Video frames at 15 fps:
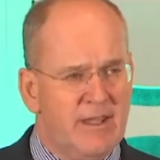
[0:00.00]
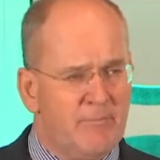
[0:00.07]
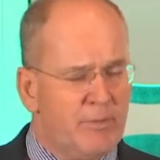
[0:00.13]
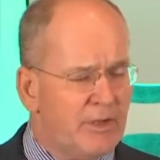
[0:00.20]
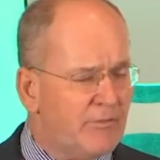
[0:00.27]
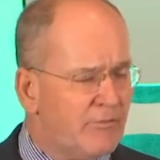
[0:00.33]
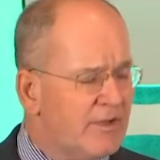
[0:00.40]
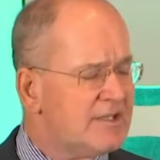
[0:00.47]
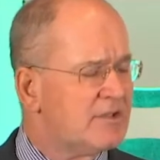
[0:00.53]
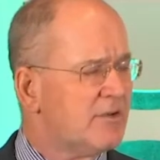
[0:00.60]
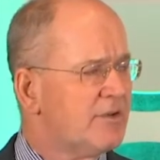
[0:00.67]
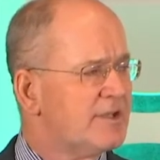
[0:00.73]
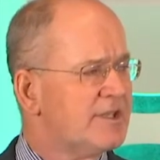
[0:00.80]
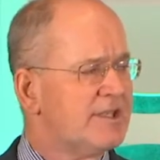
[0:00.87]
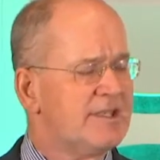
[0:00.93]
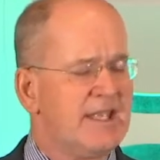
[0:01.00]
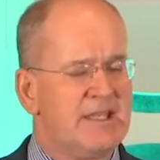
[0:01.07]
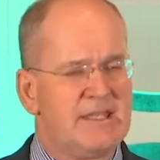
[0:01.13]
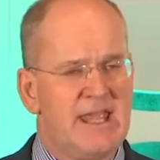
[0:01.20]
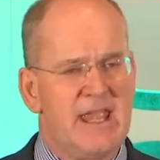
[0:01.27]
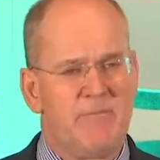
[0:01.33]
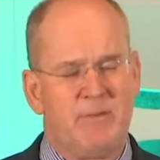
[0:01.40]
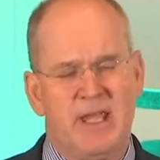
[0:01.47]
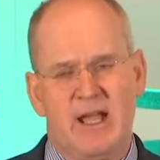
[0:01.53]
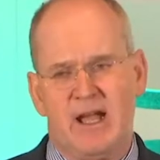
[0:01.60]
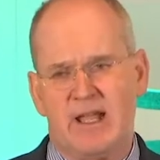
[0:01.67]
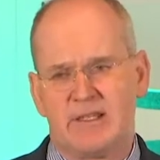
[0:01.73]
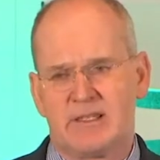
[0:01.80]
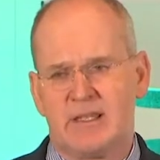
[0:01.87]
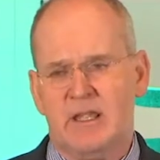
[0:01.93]
put resources into
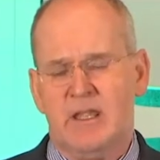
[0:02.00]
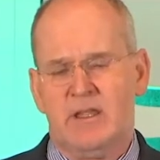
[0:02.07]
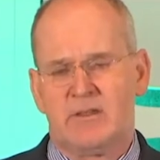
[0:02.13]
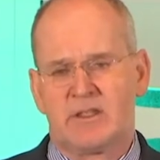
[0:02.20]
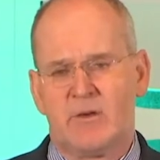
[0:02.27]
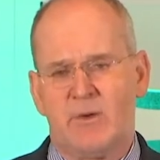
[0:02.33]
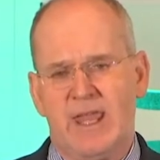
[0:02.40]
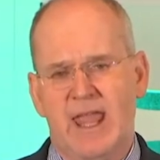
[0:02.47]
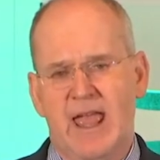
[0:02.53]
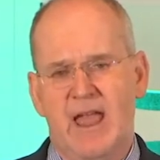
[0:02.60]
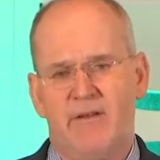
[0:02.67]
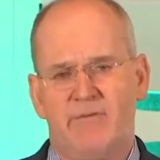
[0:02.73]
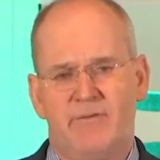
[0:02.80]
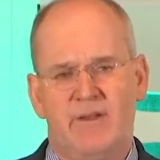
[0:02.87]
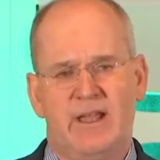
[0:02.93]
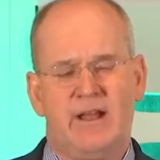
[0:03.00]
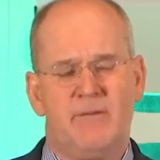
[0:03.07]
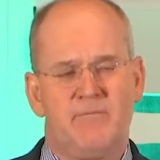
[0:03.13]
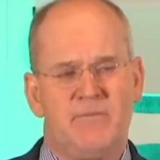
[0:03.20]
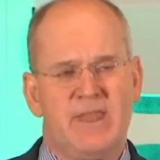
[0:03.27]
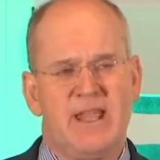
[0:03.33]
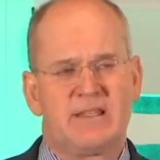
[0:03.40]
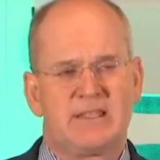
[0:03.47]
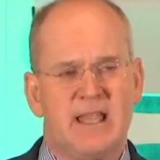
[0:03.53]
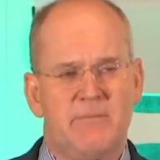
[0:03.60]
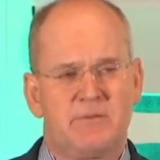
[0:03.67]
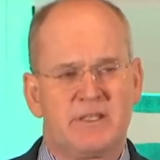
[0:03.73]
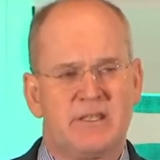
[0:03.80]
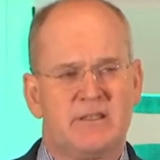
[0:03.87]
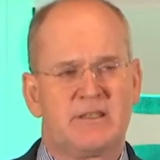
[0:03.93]
APIs. So we have
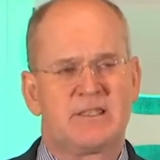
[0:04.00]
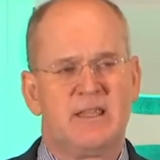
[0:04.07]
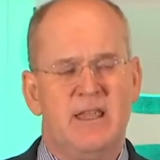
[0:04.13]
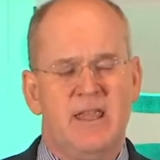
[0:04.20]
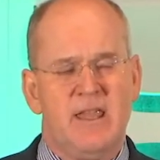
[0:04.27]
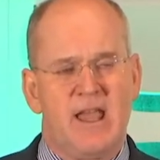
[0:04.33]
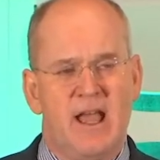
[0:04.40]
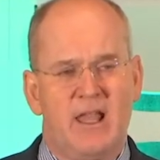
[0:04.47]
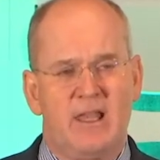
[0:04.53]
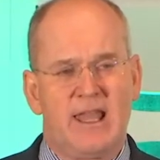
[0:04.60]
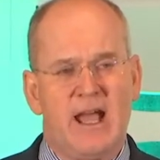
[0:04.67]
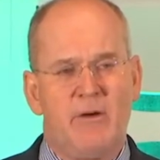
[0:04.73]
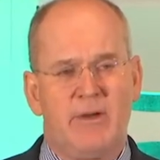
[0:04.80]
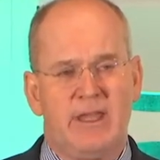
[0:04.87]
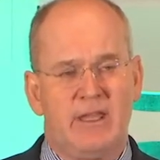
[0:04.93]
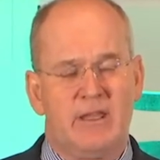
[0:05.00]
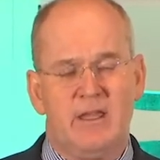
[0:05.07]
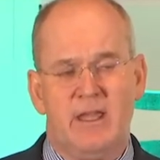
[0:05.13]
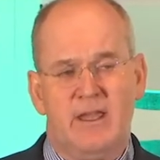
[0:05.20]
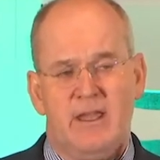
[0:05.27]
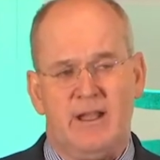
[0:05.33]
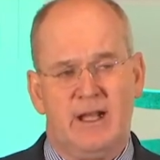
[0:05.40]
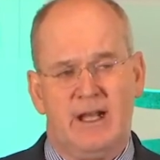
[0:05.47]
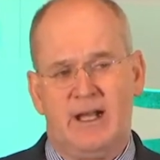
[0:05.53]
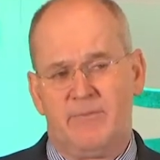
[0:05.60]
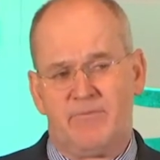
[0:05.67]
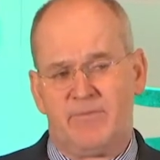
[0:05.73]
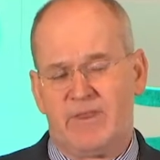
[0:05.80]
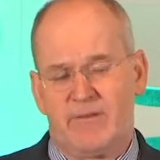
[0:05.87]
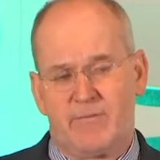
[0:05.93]
exceptions allowing,
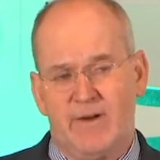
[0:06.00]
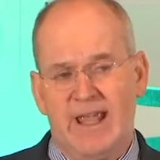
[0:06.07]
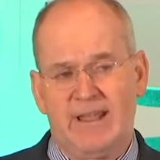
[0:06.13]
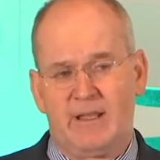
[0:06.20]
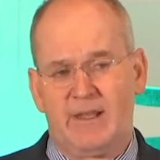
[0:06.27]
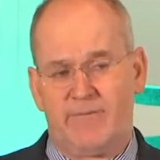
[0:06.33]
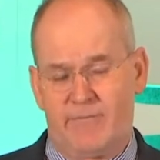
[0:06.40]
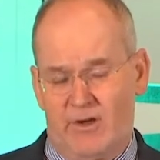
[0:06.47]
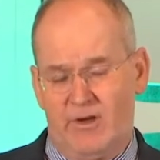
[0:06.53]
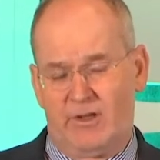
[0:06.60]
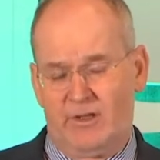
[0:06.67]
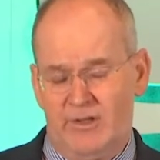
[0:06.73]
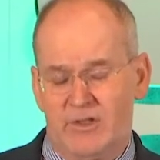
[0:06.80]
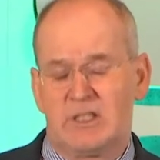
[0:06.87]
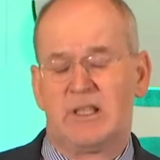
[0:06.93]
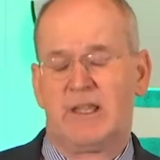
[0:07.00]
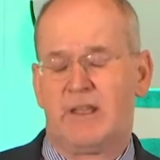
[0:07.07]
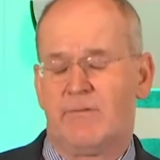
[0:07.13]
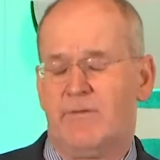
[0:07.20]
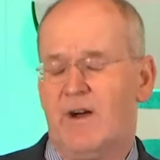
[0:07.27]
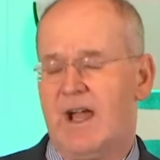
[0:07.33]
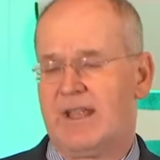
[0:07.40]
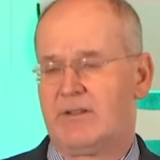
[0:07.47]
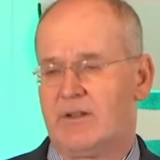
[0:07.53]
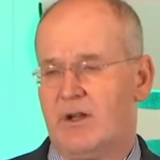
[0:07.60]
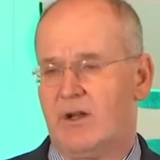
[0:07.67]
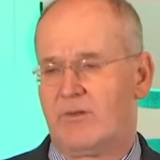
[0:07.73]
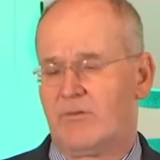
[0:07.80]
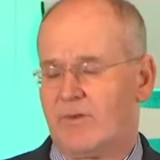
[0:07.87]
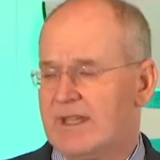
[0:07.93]
frankly, very loosely defined
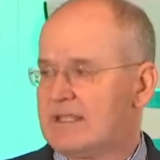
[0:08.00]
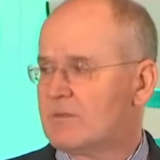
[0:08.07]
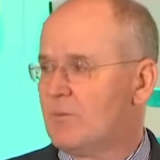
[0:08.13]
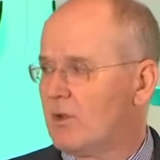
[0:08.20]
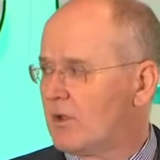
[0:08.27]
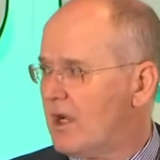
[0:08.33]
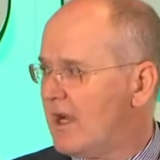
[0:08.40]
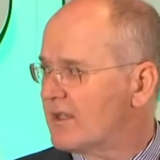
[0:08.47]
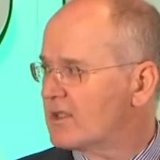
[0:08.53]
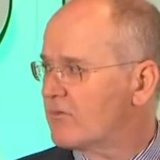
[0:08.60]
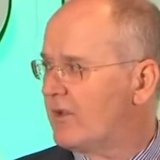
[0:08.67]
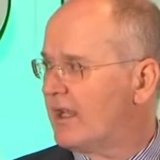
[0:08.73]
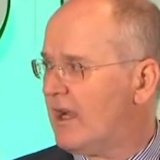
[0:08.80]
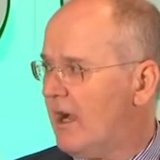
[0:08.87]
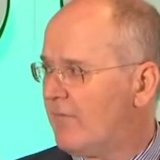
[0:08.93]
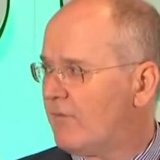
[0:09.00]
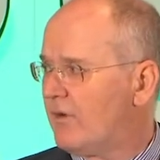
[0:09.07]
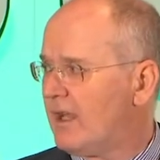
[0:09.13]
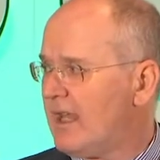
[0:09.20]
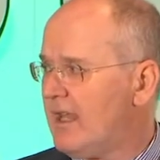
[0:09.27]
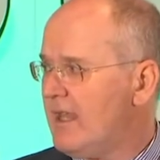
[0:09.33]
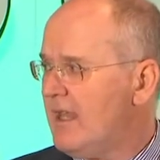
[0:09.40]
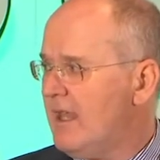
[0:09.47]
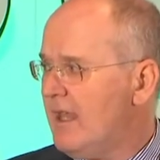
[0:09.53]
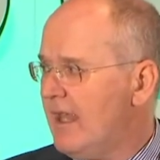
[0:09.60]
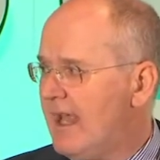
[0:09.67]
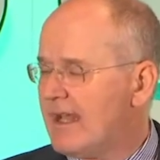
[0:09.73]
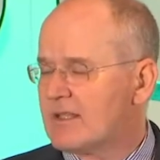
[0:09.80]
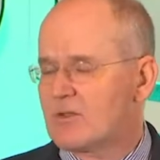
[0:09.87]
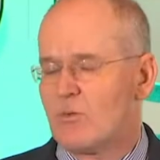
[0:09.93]
on reasonable cost recovery,
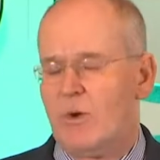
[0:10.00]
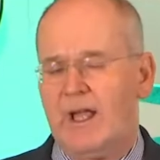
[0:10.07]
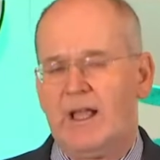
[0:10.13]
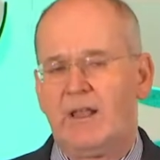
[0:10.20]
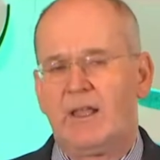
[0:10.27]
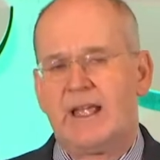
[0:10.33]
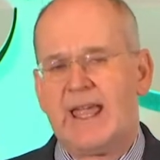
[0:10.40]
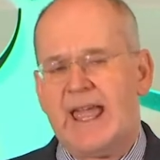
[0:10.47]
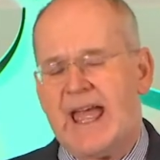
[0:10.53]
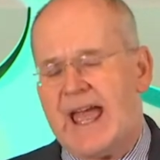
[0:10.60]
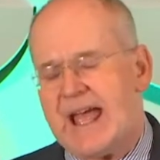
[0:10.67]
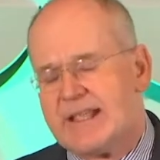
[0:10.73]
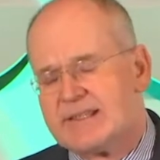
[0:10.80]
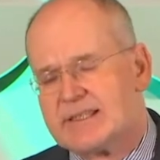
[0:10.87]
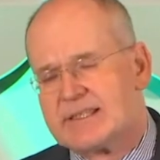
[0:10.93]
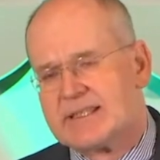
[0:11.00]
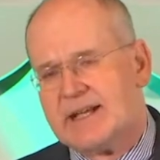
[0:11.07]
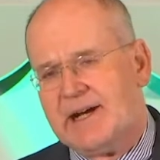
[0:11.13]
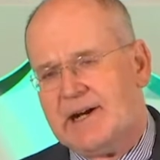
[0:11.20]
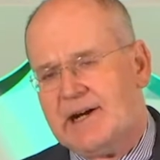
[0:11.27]
as well as